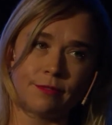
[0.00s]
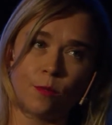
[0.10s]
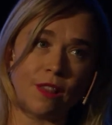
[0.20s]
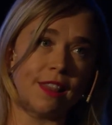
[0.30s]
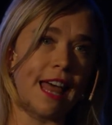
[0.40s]

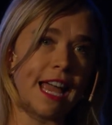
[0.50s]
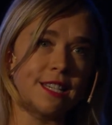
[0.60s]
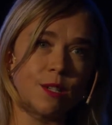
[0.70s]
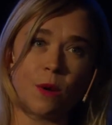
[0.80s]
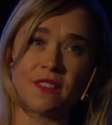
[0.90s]
with
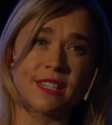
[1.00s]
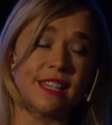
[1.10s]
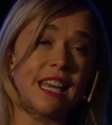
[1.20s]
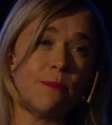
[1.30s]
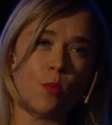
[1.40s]
light, with
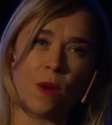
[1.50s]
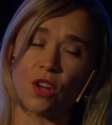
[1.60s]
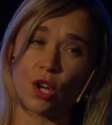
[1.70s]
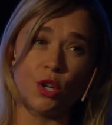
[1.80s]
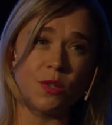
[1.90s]
sleep, with
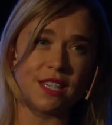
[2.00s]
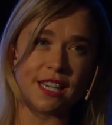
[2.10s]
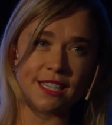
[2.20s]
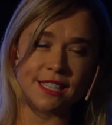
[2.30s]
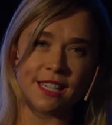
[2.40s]

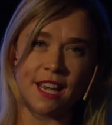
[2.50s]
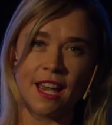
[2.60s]
acoustics,